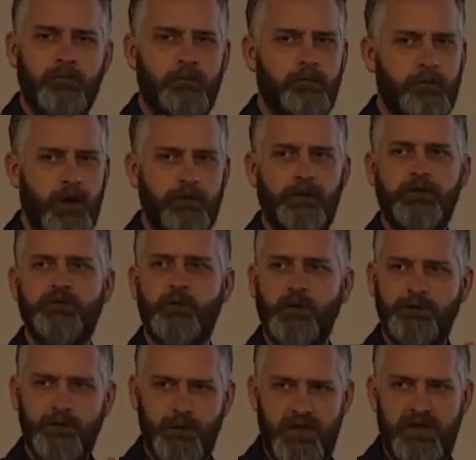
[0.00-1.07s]
mothers will
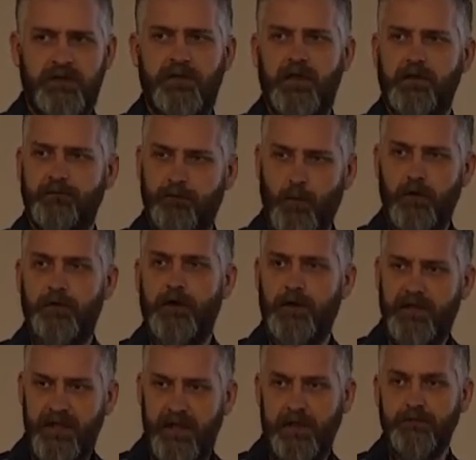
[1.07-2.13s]
do anything for their
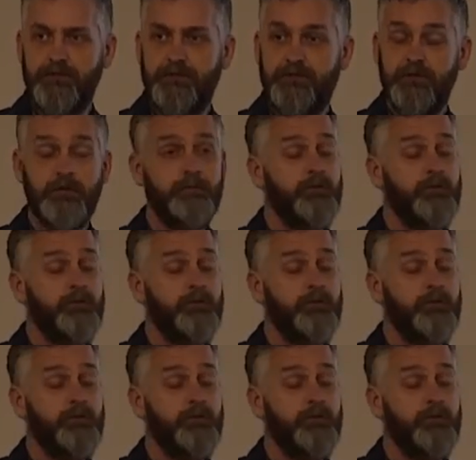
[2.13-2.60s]
kids.